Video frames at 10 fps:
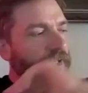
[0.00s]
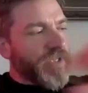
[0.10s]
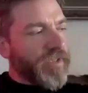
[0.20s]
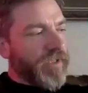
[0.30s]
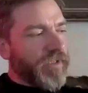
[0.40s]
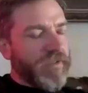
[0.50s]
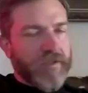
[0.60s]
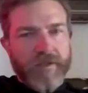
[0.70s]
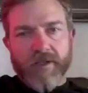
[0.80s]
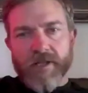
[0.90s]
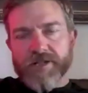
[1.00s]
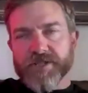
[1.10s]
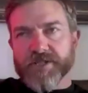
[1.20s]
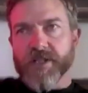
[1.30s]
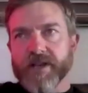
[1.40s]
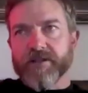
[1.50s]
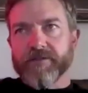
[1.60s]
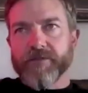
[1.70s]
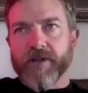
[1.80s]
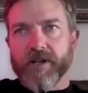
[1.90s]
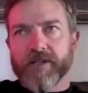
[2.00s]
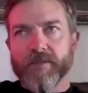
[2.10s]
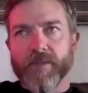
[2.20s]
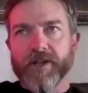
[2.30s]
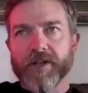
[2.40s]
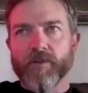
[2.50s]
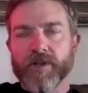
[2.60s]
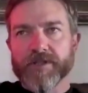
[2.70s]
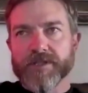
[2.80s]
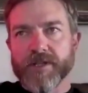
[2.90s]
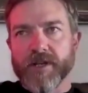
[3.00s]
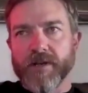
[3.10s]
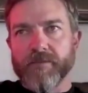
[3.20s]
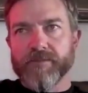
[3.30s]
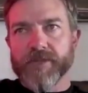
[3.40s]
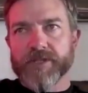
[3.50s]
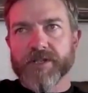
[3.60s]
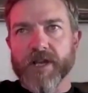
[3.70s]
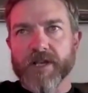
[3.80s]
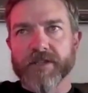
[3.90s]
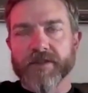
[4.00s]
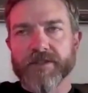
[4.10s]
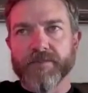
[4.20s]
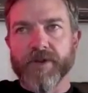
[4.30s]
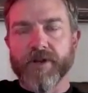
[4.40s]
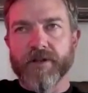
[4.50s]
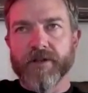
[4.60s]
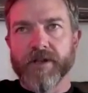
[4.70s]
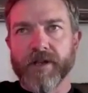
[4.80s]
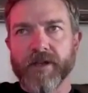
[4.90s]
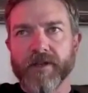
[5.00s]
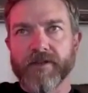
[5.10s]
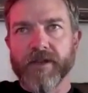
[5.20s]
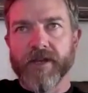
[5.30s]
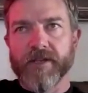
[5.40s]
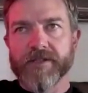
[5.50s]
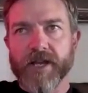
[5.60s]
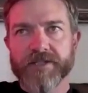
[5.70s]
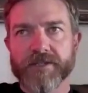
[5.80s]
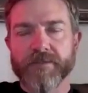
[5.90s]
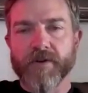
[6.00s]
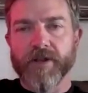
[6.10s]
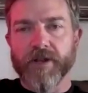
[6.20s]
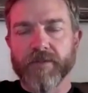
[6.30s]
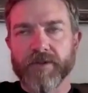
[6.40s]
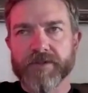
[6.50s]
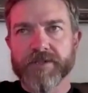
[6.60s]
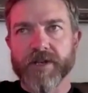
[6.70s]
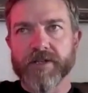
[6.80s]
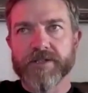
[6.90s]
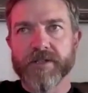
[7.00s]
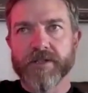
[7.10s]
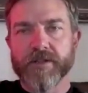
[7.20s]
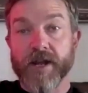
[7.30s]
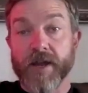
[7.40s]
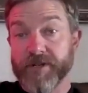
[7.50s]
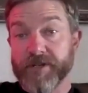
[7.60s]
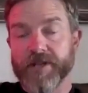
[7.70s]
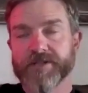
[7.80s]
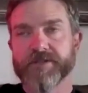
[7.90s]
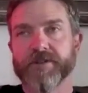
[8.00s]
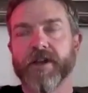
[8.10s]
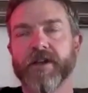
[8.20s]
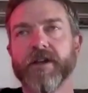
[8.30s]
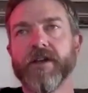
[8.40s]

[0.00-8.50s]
was in the legislative committee was discussing this bill, and they had testimony on both sides. That happened yesterday.